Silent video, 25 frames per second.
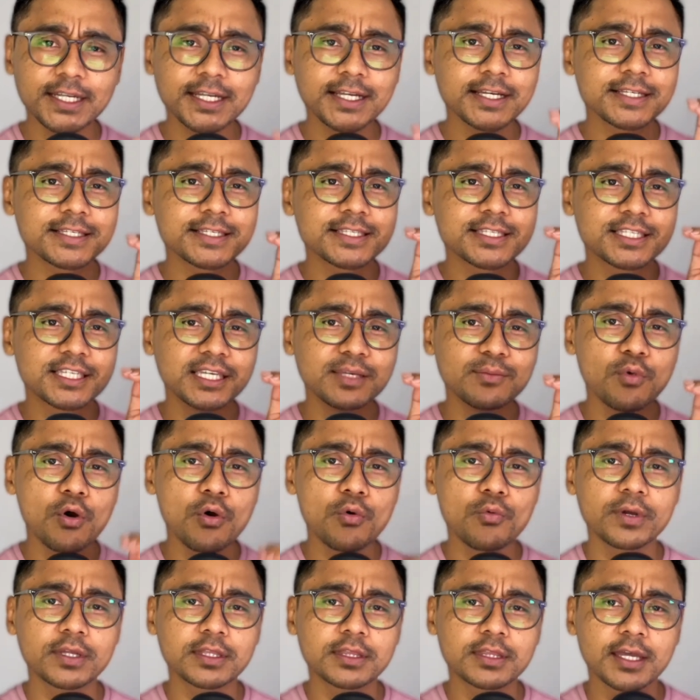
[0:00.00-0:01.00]
SIBO
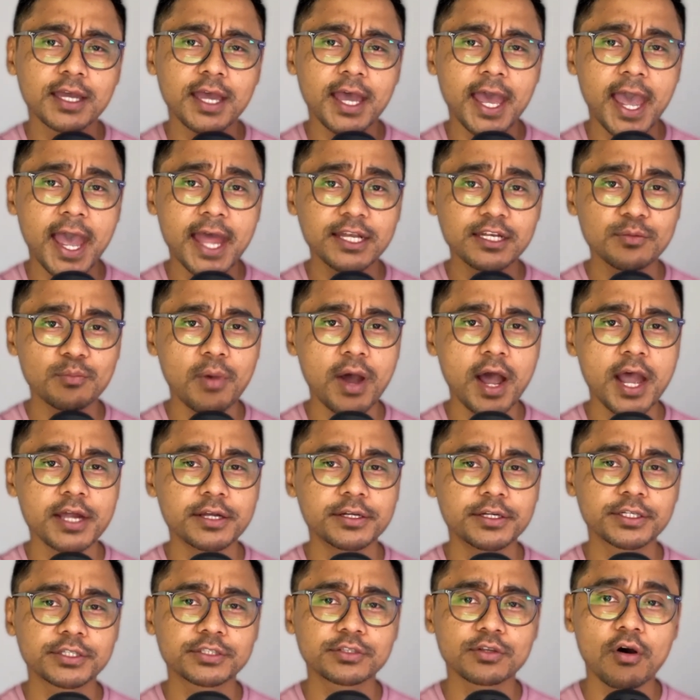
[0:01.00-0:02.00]
with
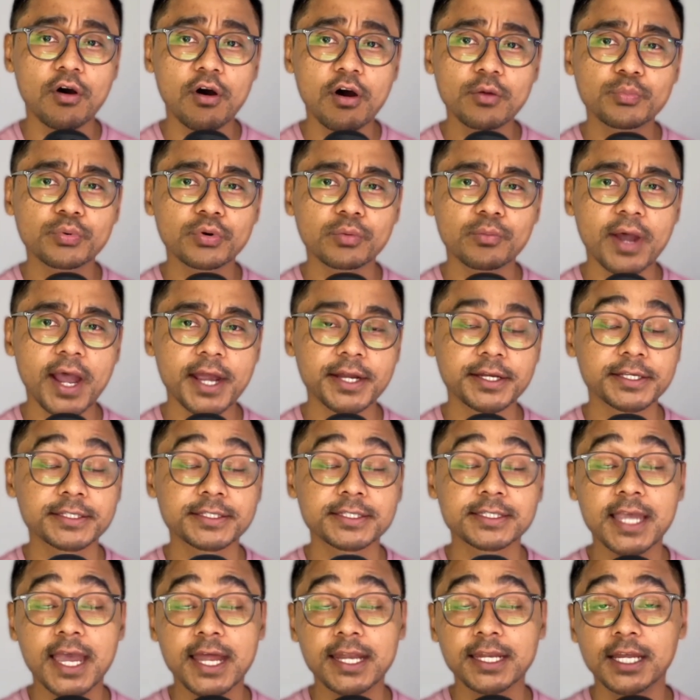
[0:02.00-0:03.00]
antibiotics or probiotics
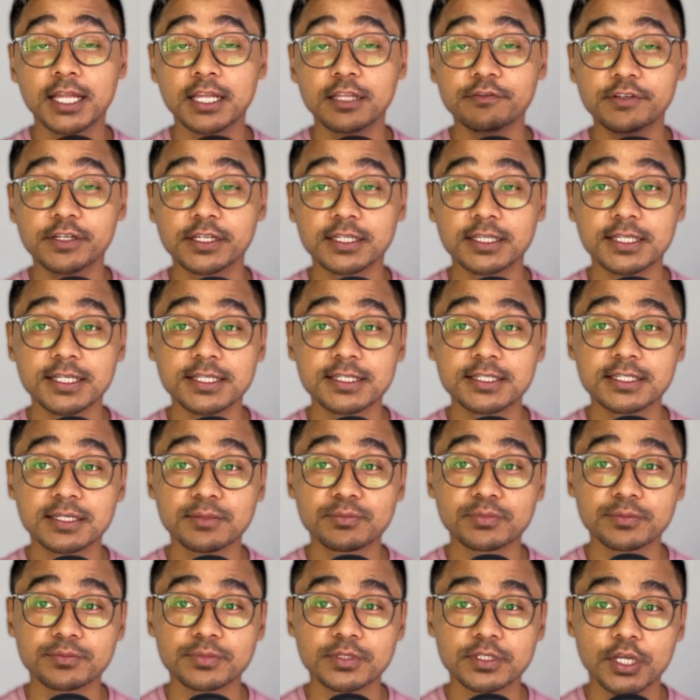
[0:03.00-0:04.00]
can alleviate these
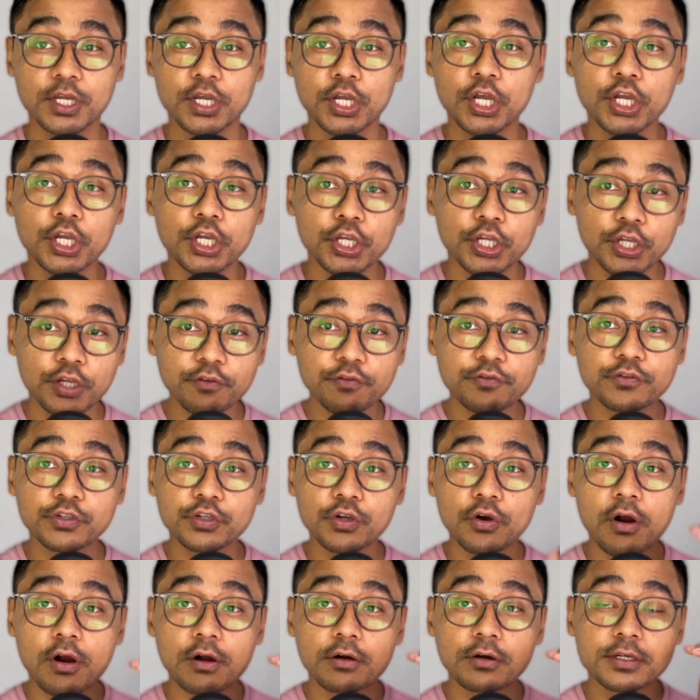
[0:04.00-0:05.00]
symptoms. If
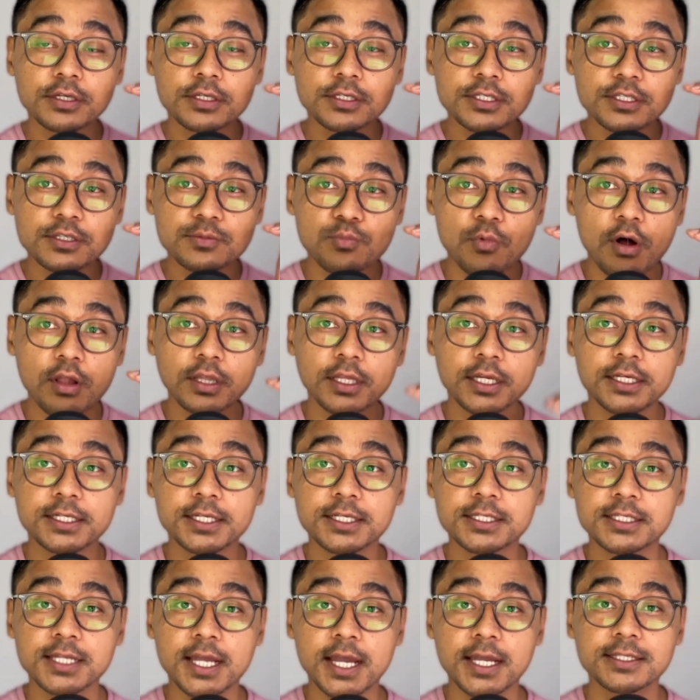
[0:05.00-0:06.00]
your small
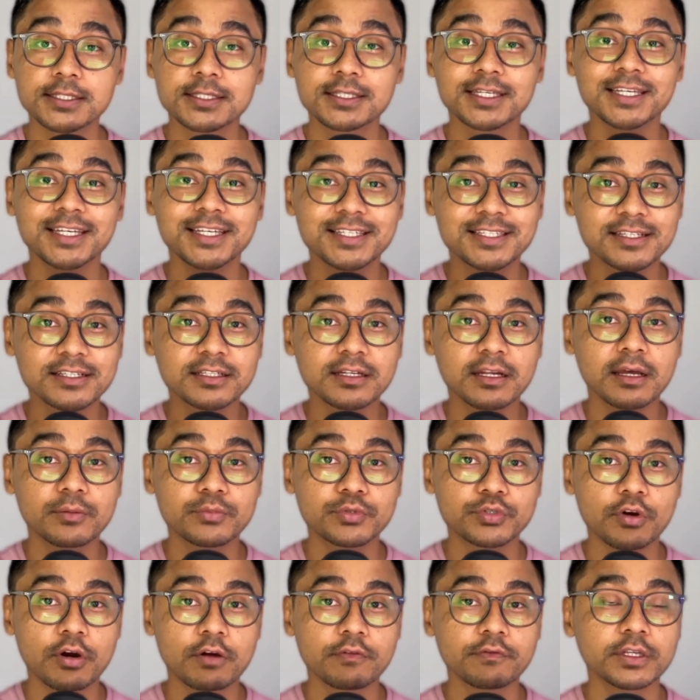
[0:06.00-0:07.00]
intestines isn't
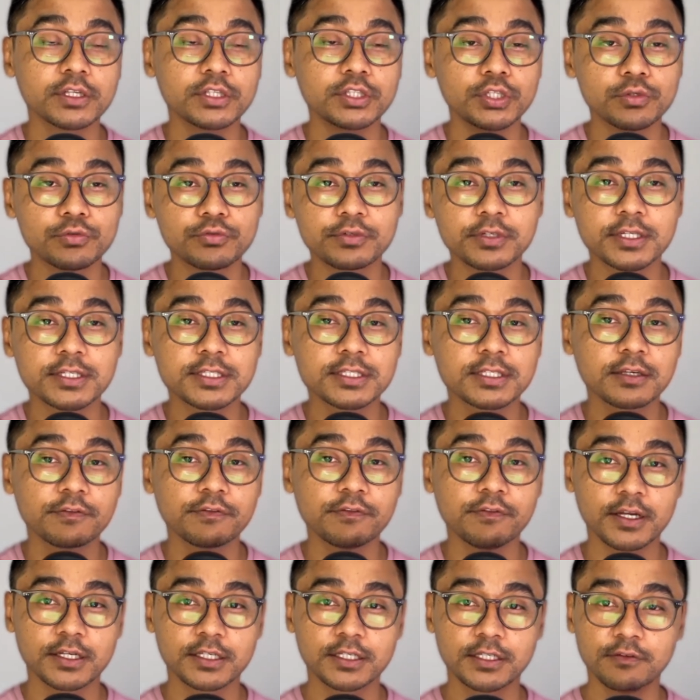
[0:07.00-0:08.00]
absorbing nutrients
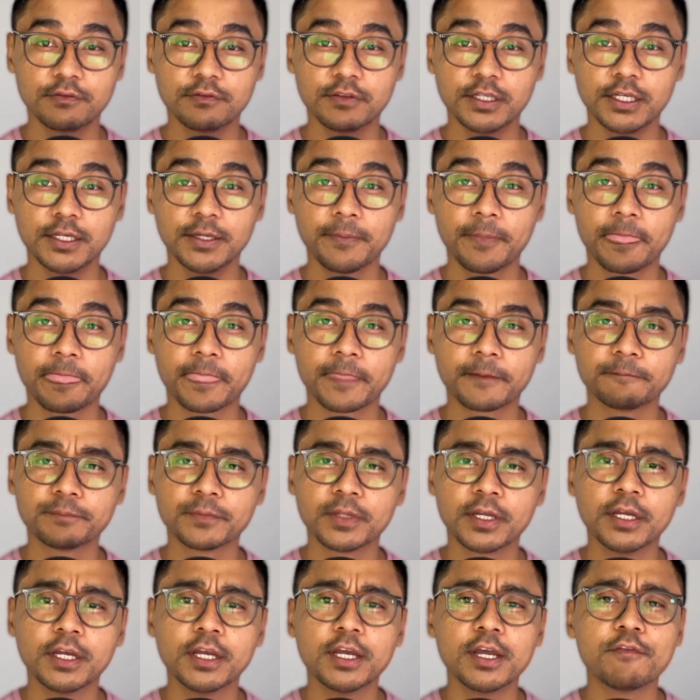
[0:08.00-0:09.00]
effectively,
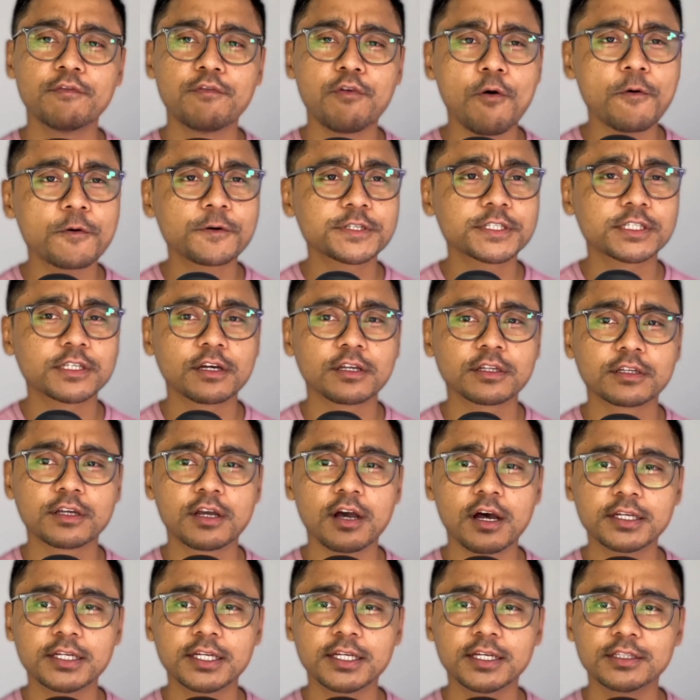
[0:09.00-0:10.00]
focusing on
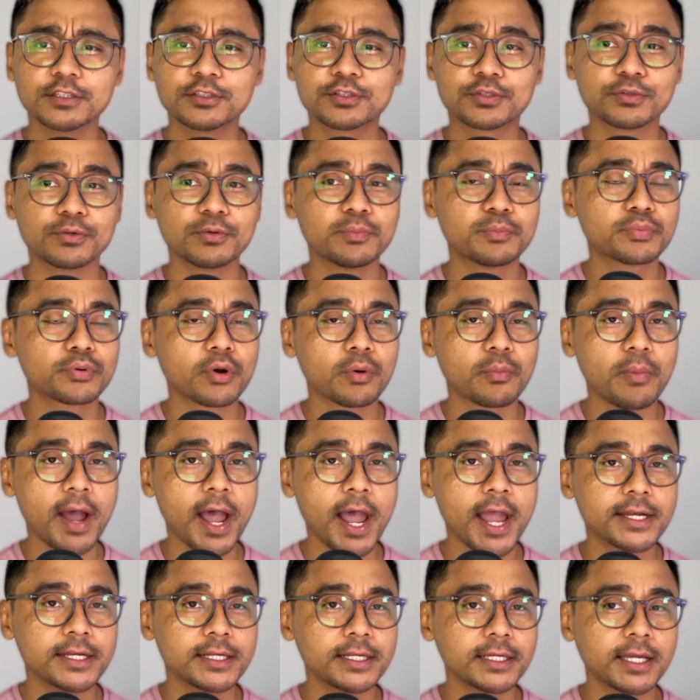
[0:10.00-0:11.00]
gut health through
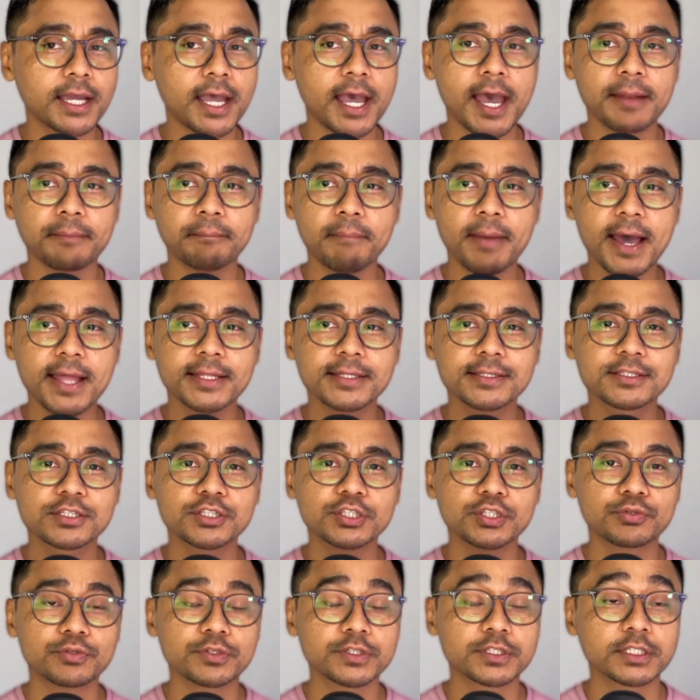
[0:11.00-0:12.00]
probiotic and balanced
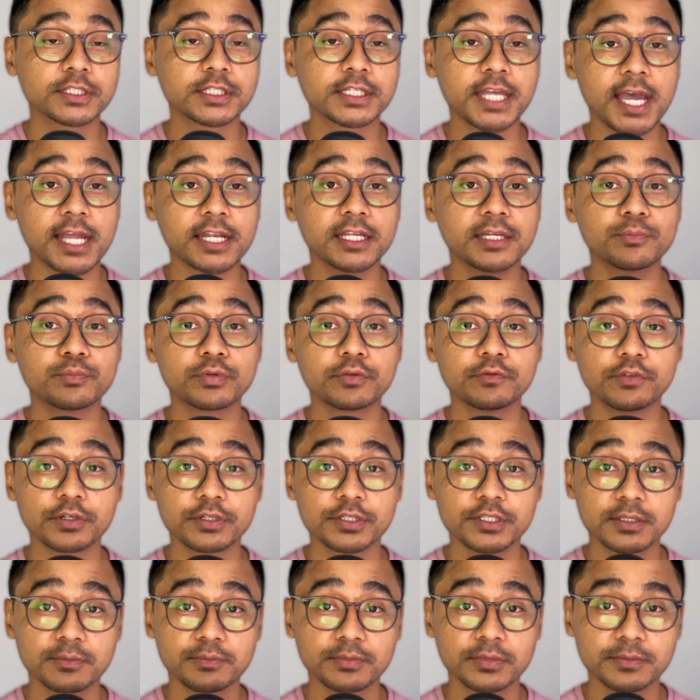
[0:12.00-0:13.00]
nutrition can improve your
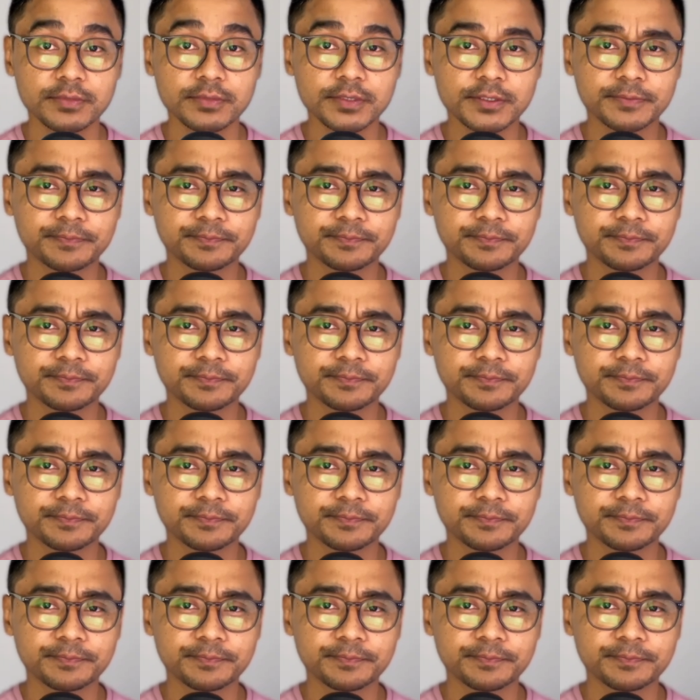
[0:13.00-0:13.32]
symptoms.